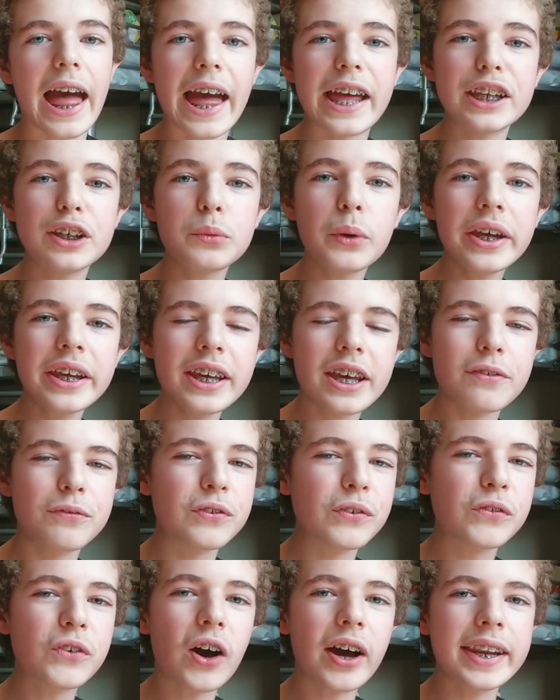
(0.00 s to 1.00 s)
Anyway, if
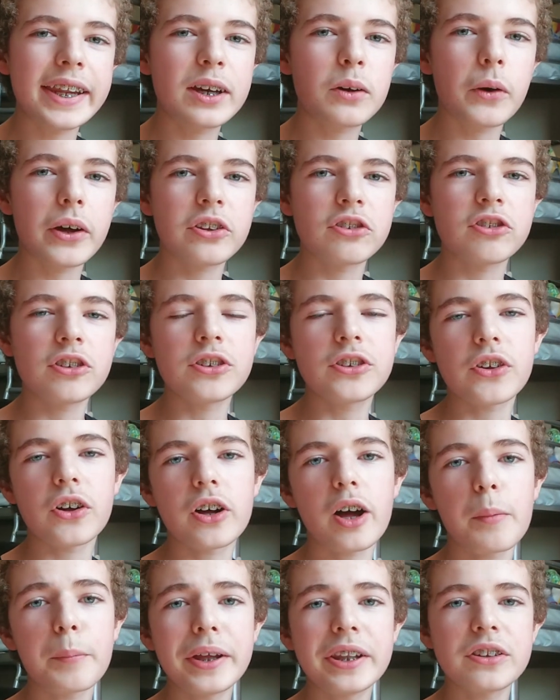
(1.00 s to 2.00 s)
you've got any questions or
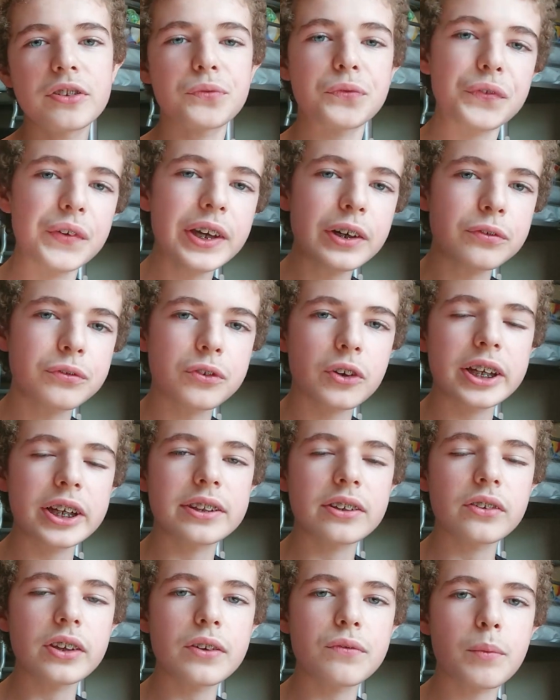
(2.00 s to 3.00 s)
comments, feel free
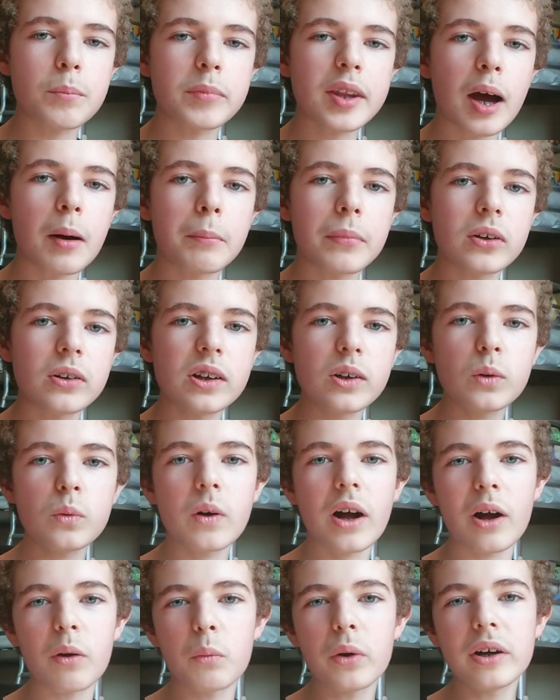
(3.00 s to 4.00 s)
to leave them down below.
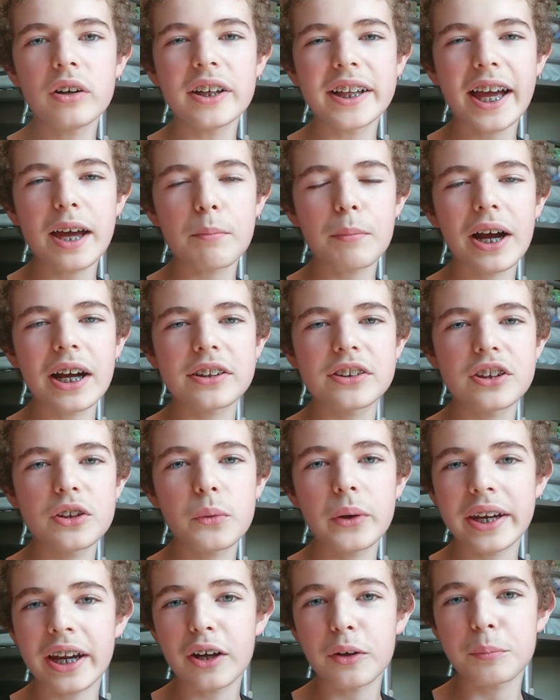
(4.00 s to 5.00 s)
I will get back to
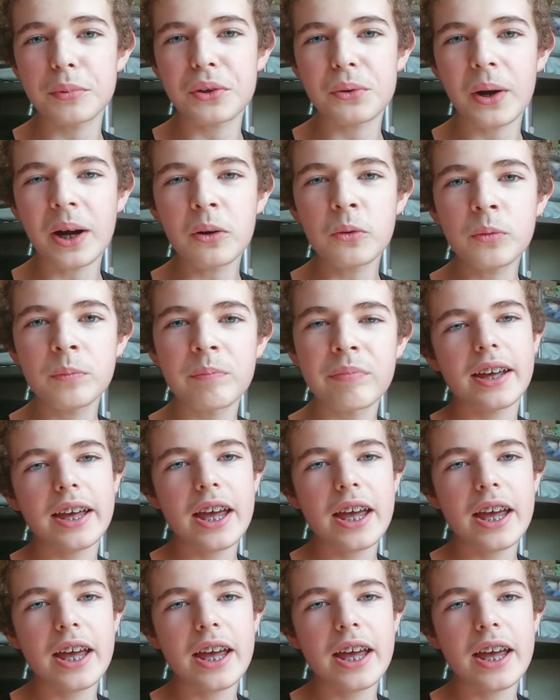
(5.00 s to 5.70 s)
you and help you out.